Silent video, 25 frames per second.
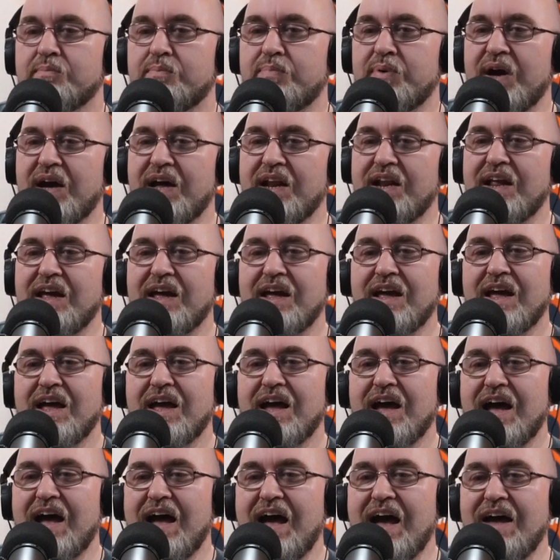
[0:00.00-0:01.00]
but
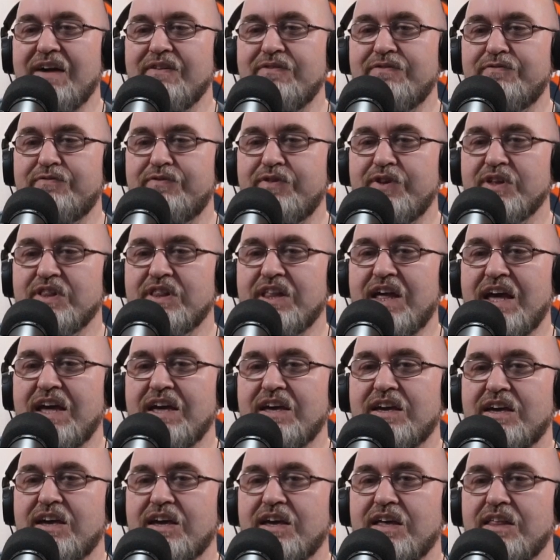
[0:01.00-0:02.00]
I feel
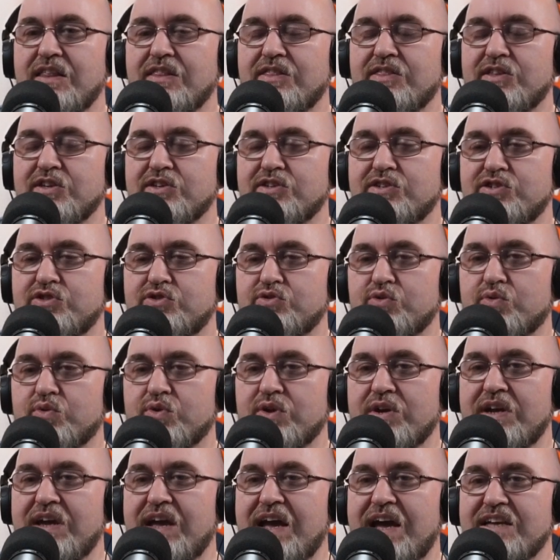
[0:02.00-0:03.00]
like the
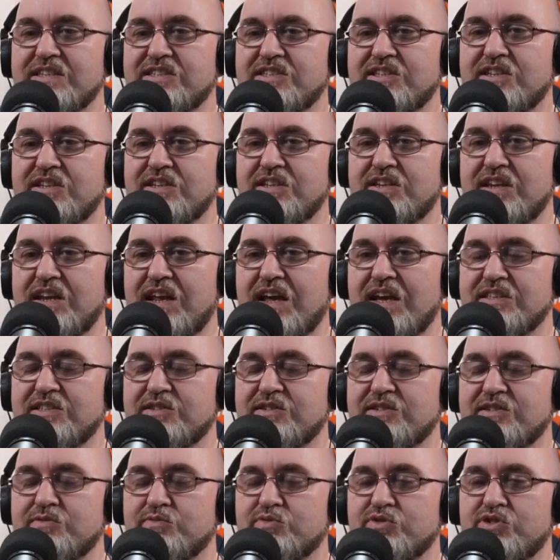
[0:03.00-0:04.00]
story as it
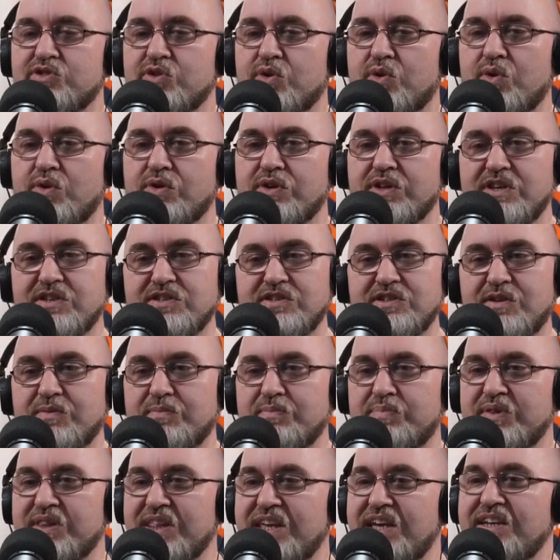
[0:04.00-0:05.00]
was told is
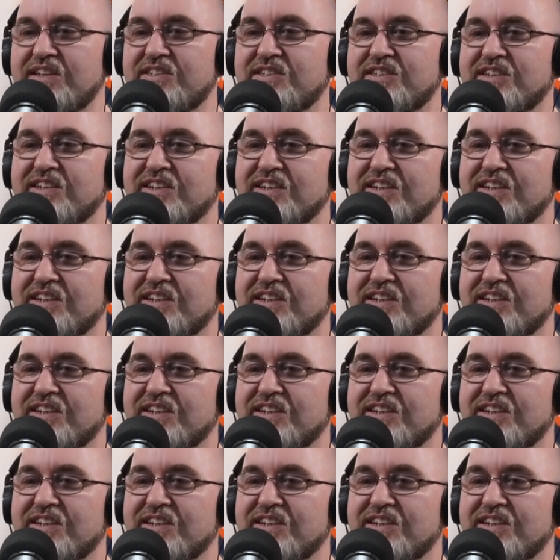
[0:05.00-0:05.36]
complete,